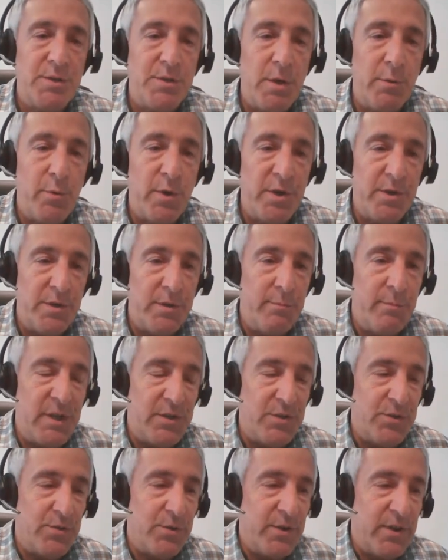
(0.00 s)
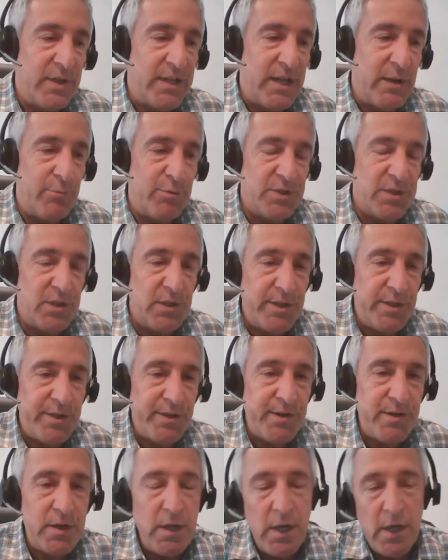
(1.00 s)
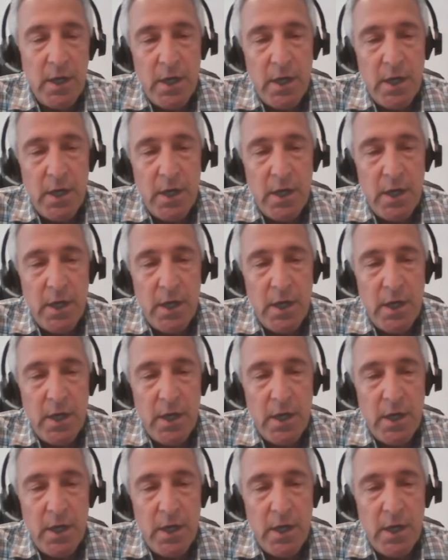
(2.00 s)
So I wanted to make sure that that was clear.